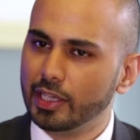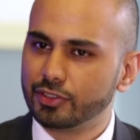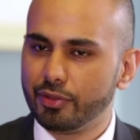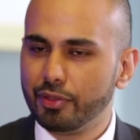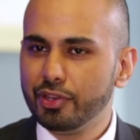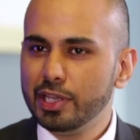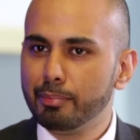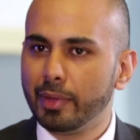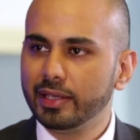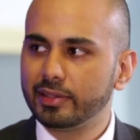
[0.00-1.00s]
So the three
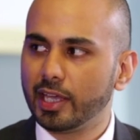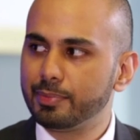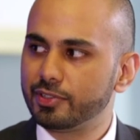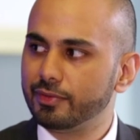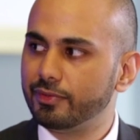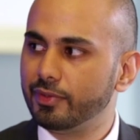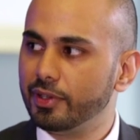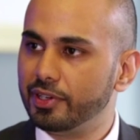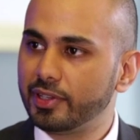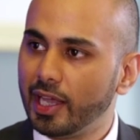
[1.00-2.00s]
main types of
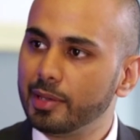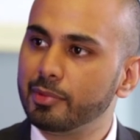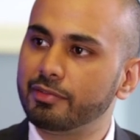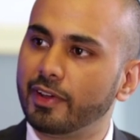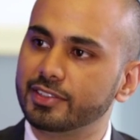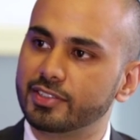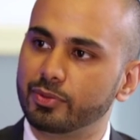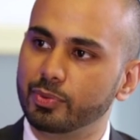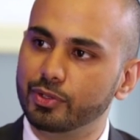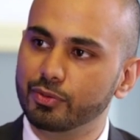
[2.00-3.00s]
retirement funds
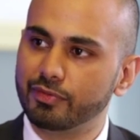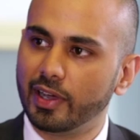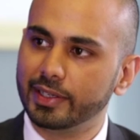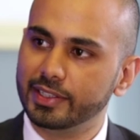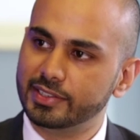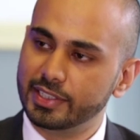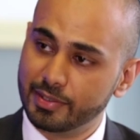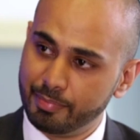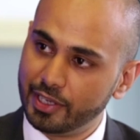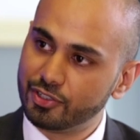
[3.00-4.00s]
that we do find
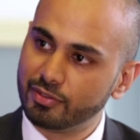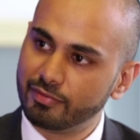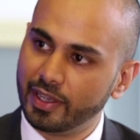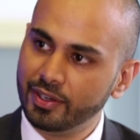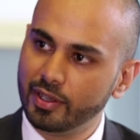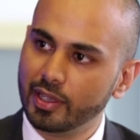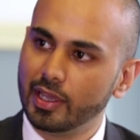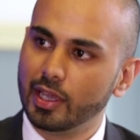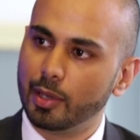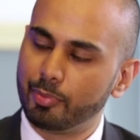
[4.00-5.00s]
is a pension fund,
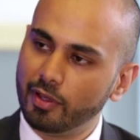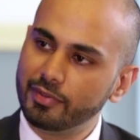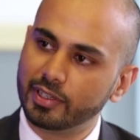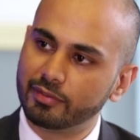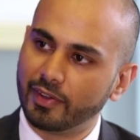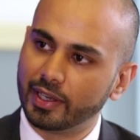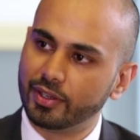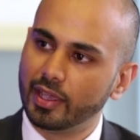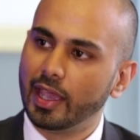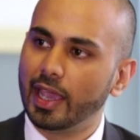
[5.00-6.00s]
a provident
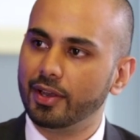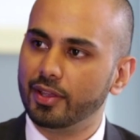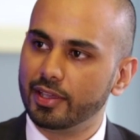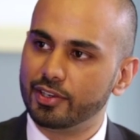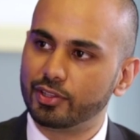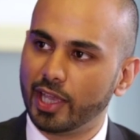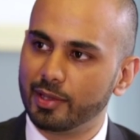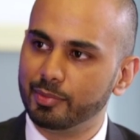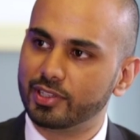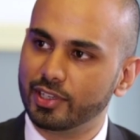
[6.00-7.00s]
fund, and a
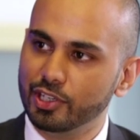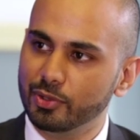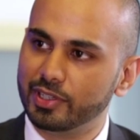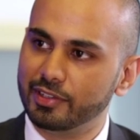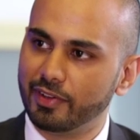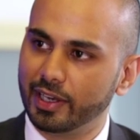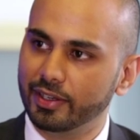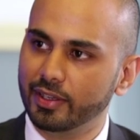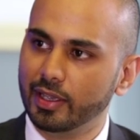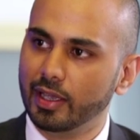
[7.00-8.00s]
retirement annuity
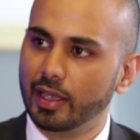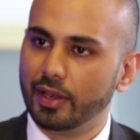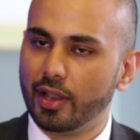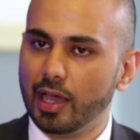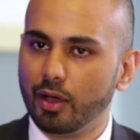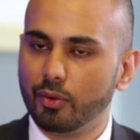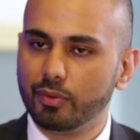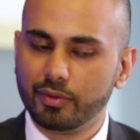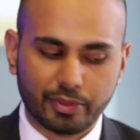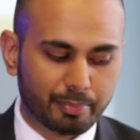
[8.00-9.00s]
fund. Now,
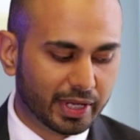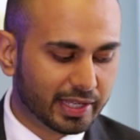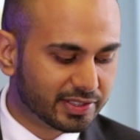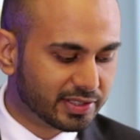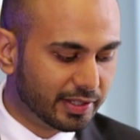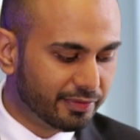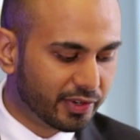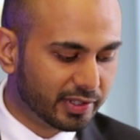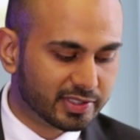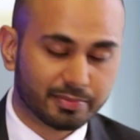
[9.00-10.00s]
the biggest
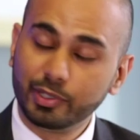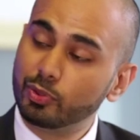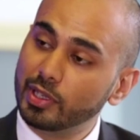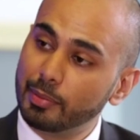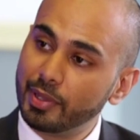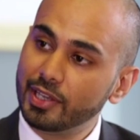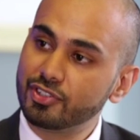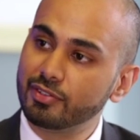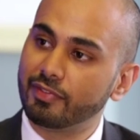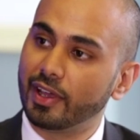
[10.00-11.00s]
difference between a
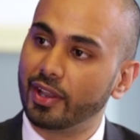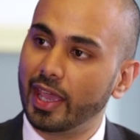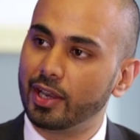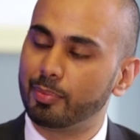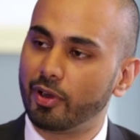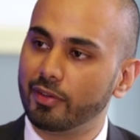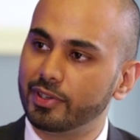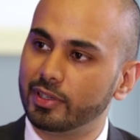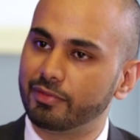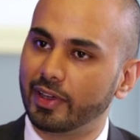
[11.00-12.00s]
pension fund and a
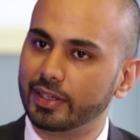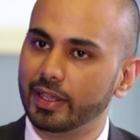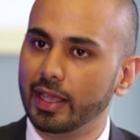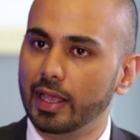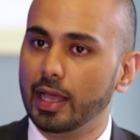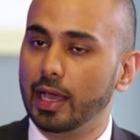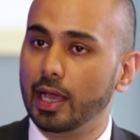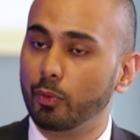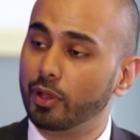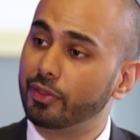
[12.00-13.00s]
provident fund,
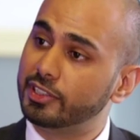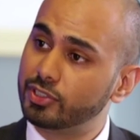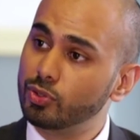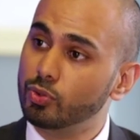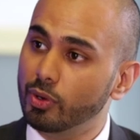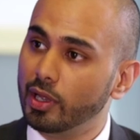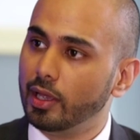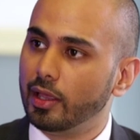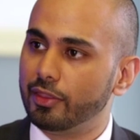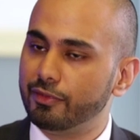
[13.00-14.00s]
well, there's two.
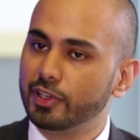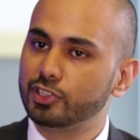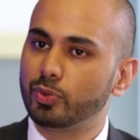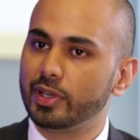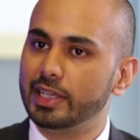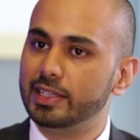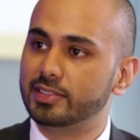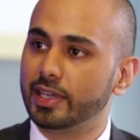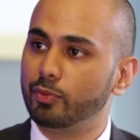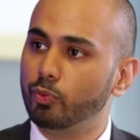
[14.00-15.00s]
The first one
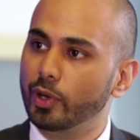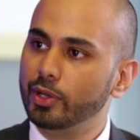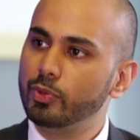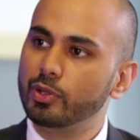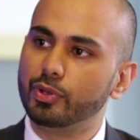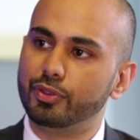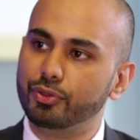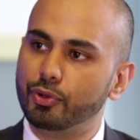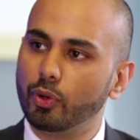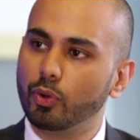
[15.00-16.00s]
is that when we
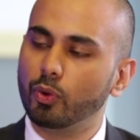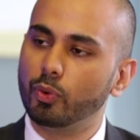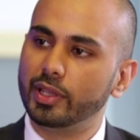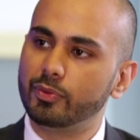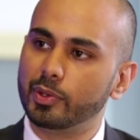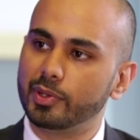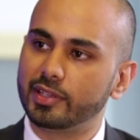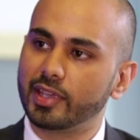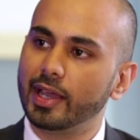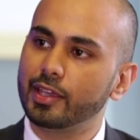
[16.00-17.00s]
withdraw or when we
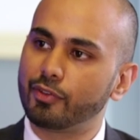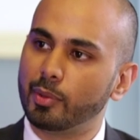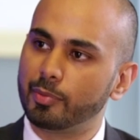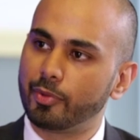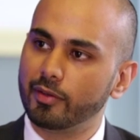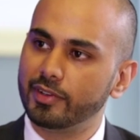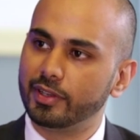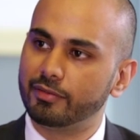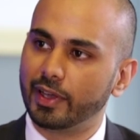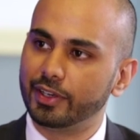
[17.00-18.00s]
retire from a
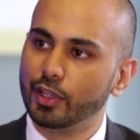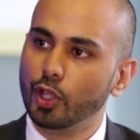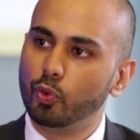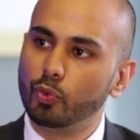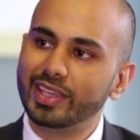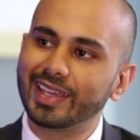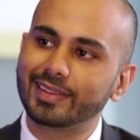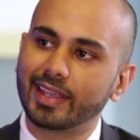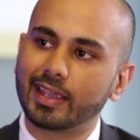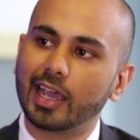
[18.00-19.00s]
provident fund, we
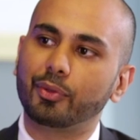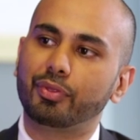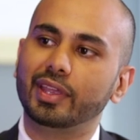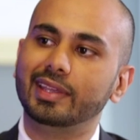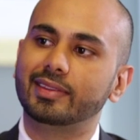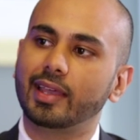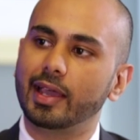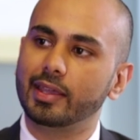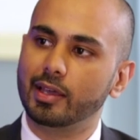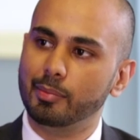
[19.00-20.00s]
can take out the
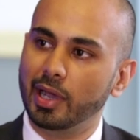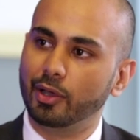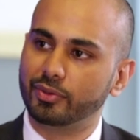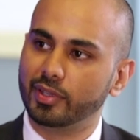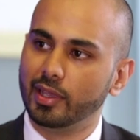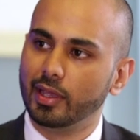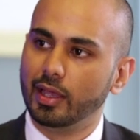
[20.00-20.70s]
entire amount.